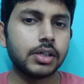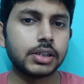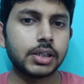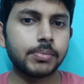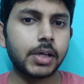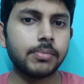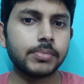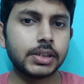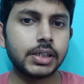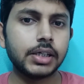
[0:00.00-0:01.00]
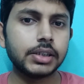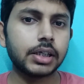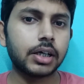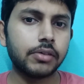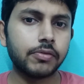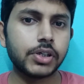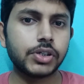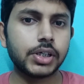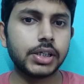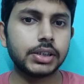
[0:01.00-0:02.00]
Sometimes there is a
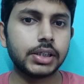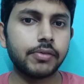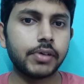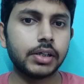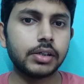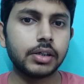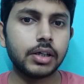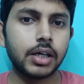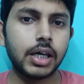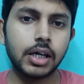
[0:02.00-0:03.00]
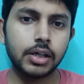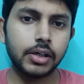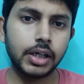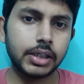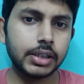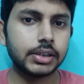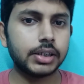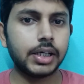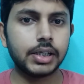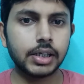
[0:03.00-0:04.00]
conversion is given. It is
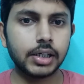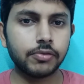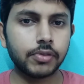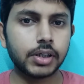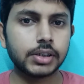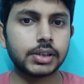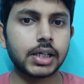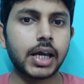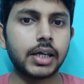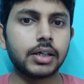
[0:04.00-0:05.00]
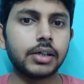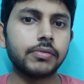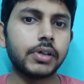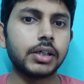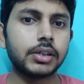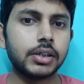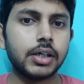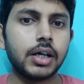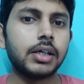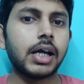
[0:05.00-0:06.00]
written in words like convert
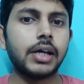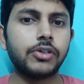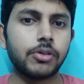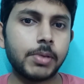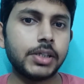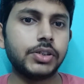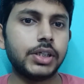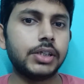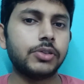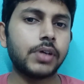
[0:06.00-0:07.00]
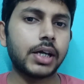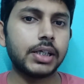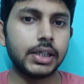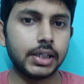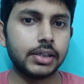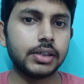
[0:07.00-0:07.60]
nitrobenzene to aniline.